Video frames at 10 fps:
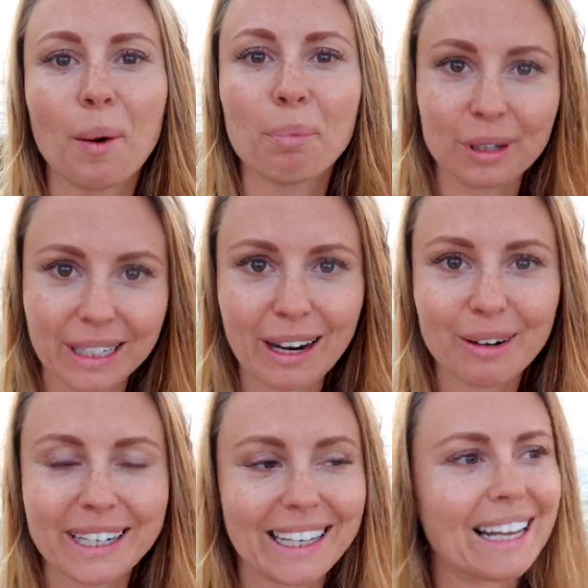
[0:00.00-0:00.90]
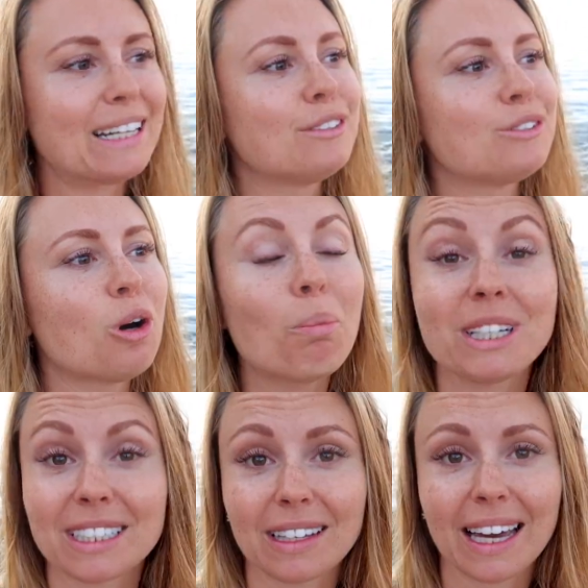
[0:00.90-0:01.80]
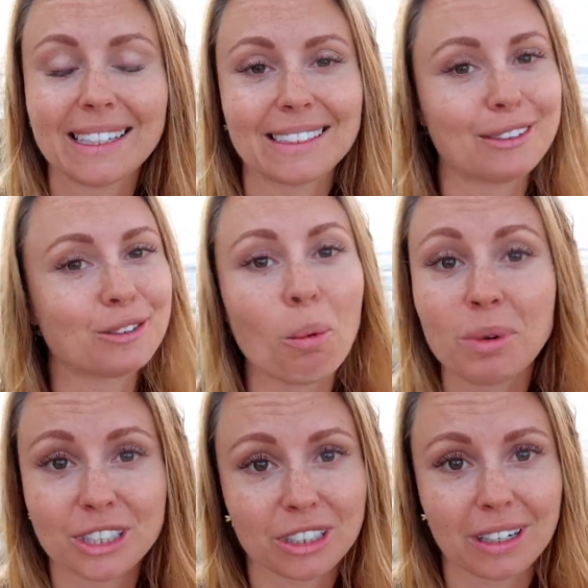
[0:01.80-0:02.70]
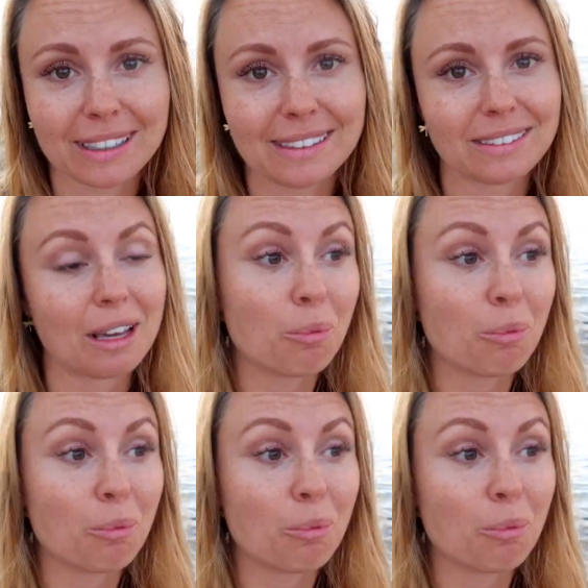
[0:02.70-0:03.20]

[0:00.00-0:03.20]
polarity it has so much light and so much darkness